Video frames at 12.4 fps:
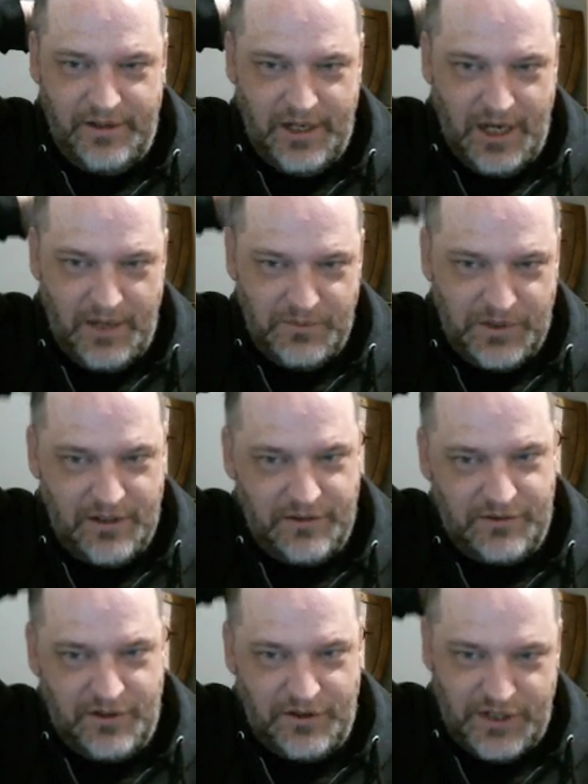the game's going
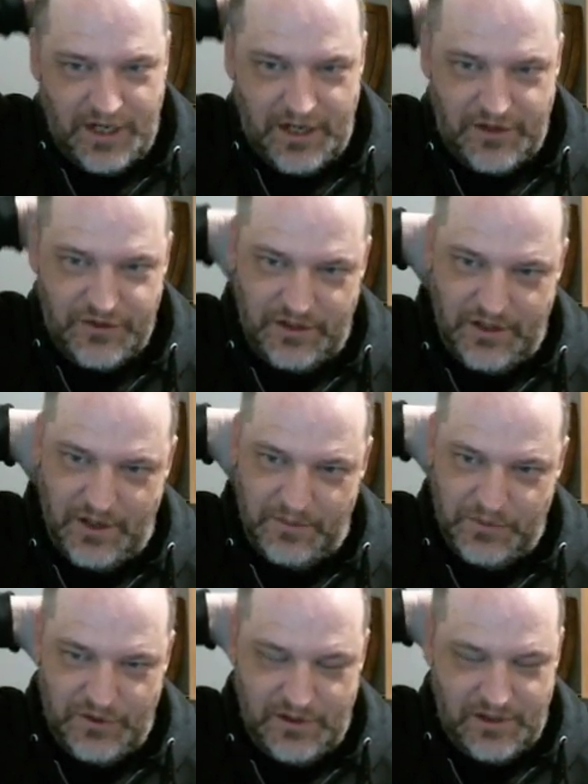to start challenging
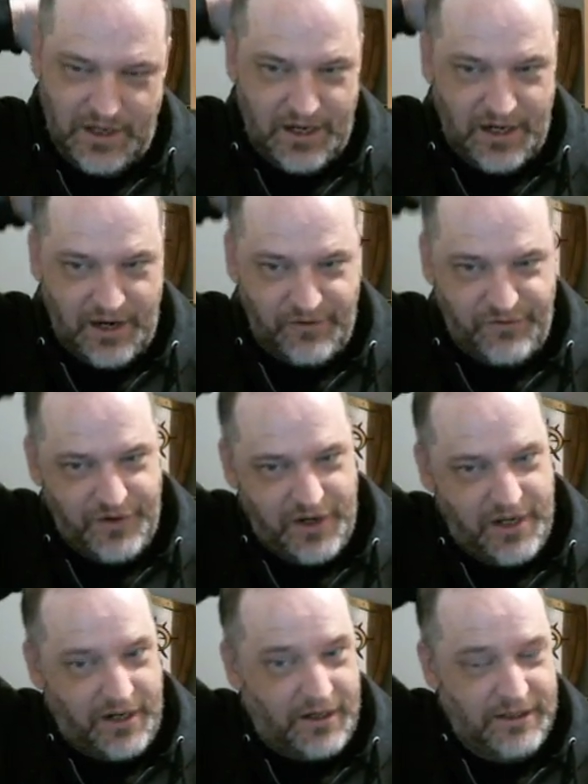them so that they can have
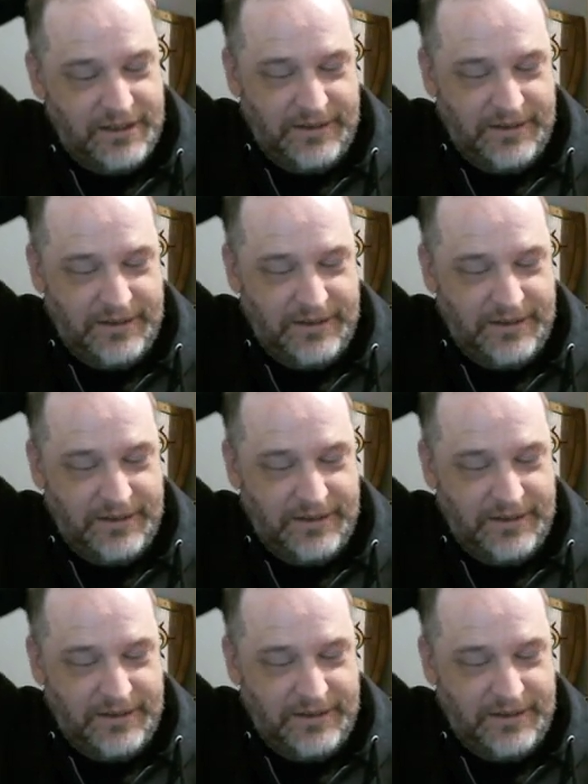fun.